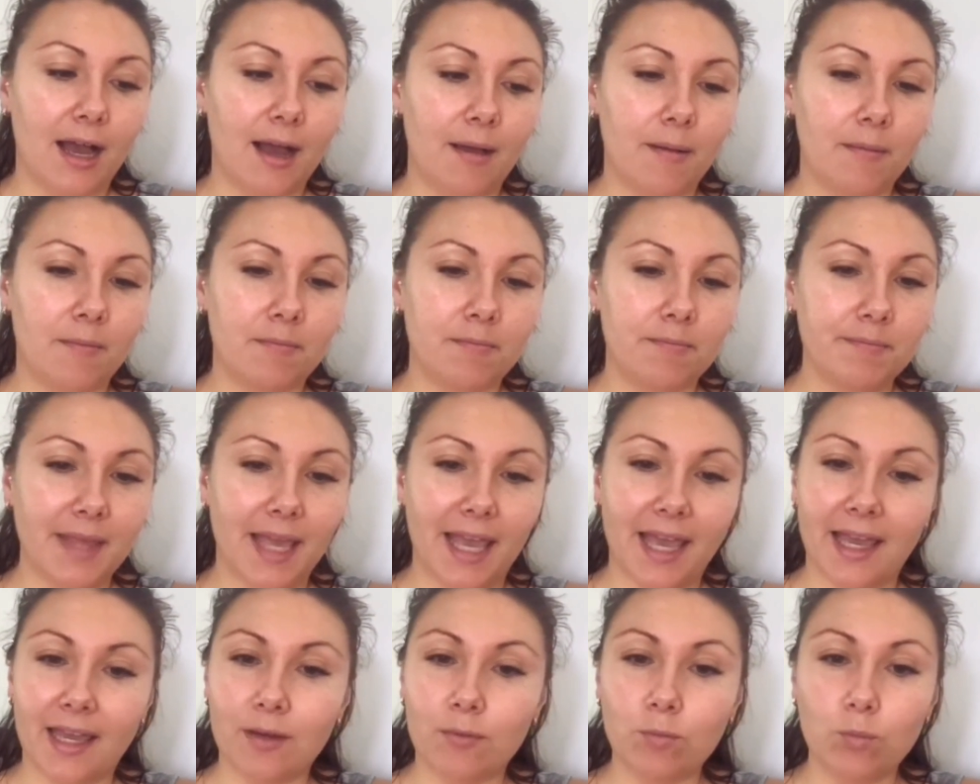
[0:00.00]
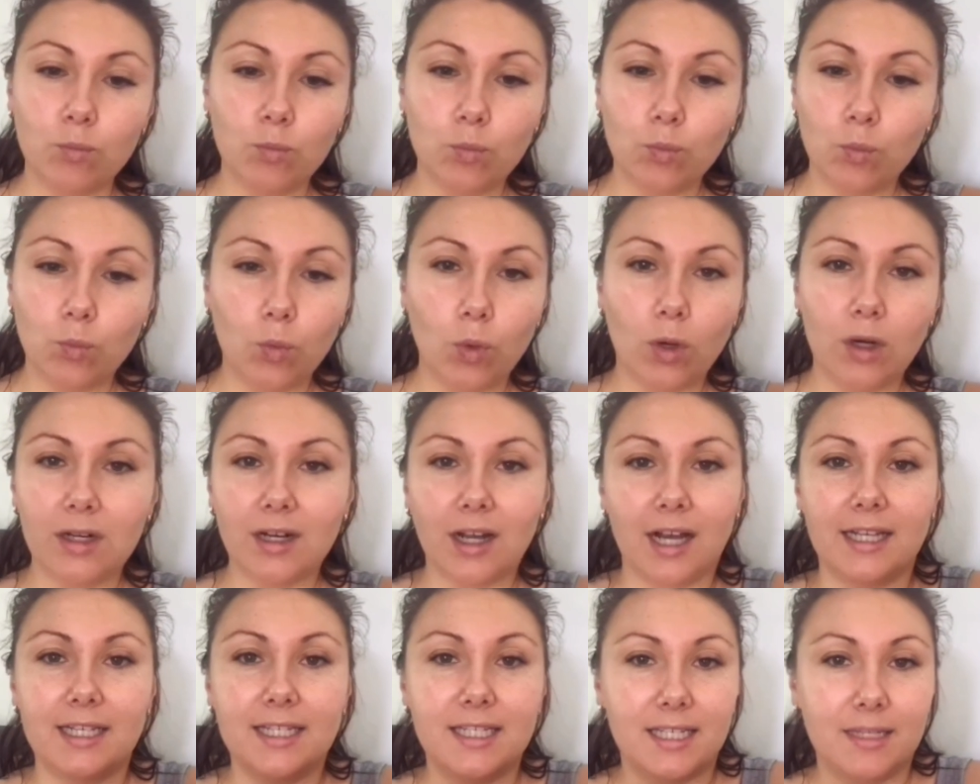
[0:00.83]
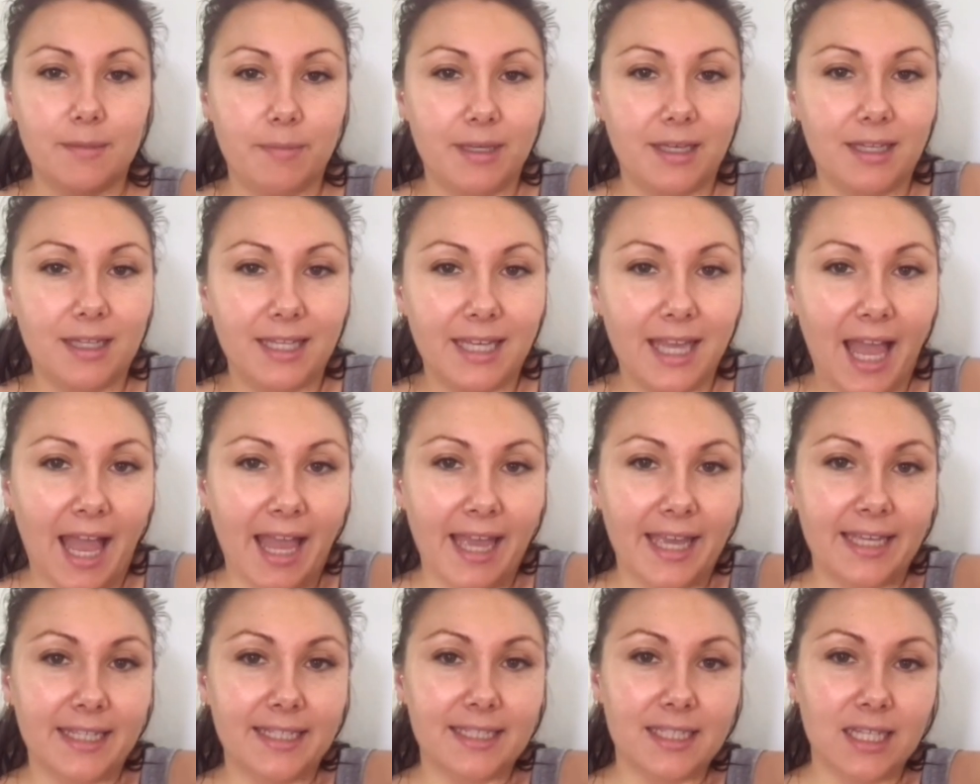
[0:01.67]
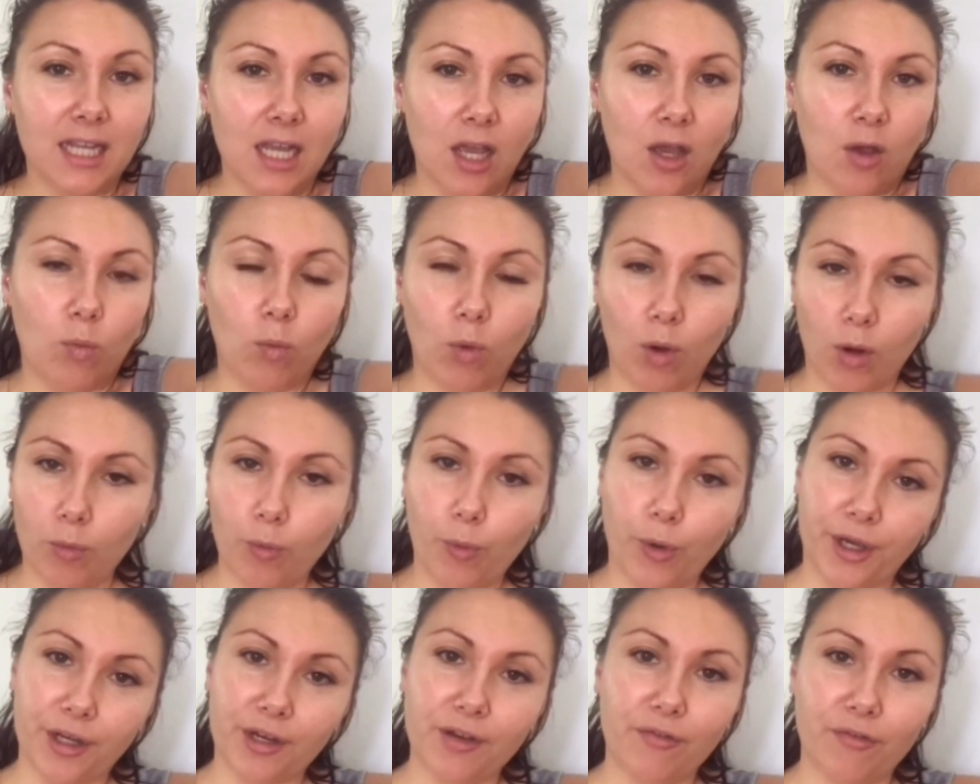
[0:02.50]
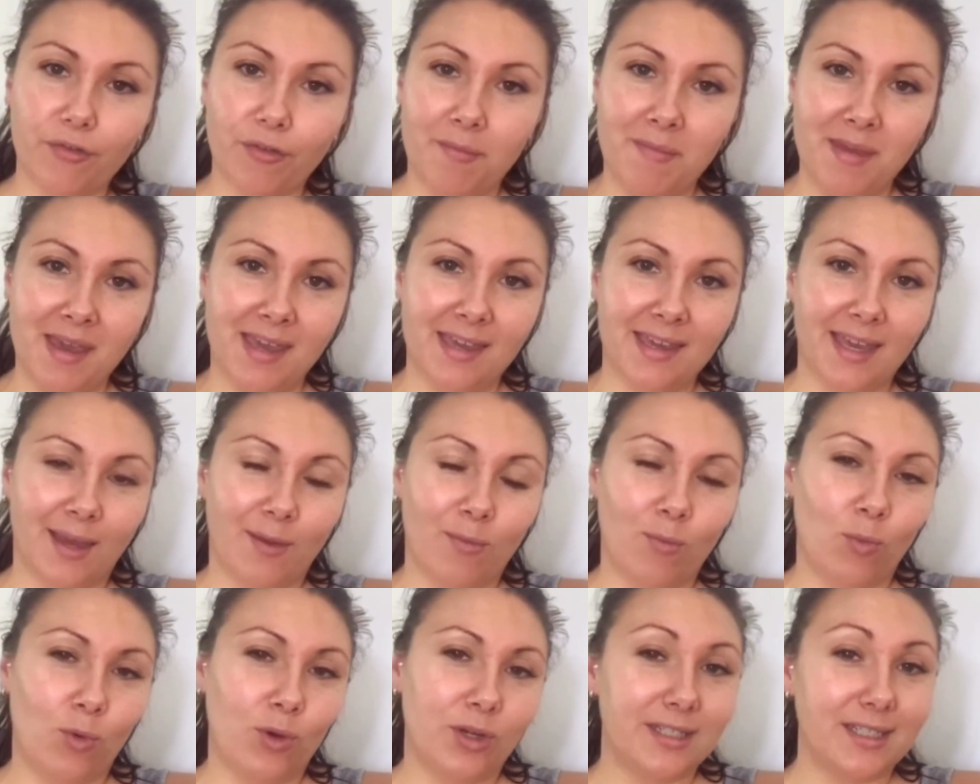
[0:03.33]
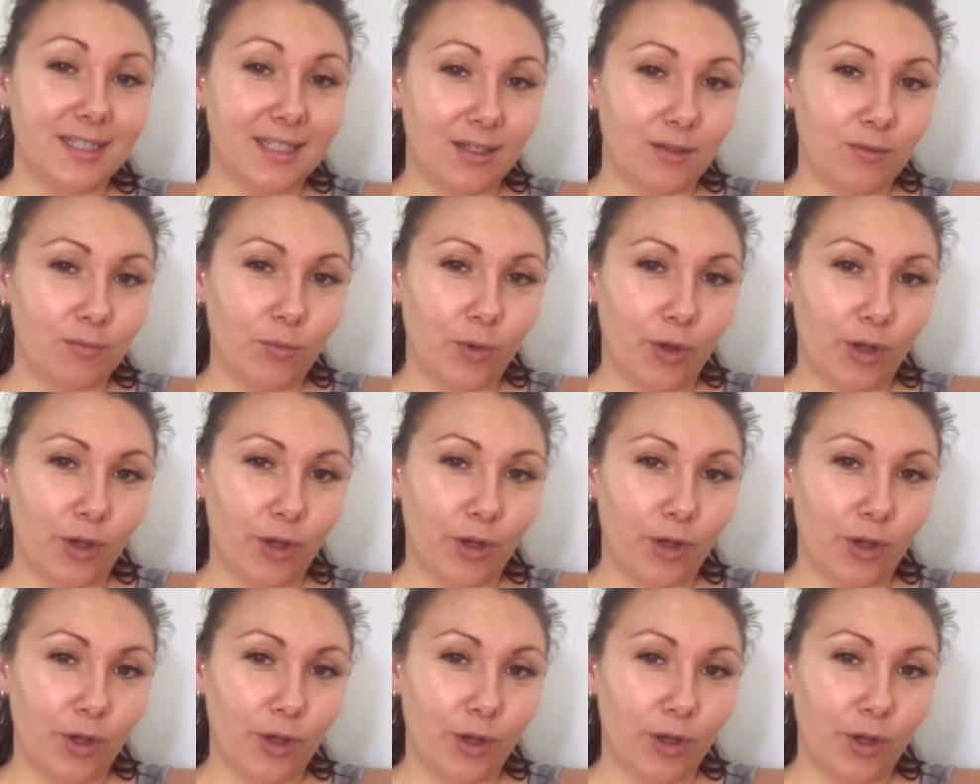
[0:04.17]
and what I typically ate, what worked for me and what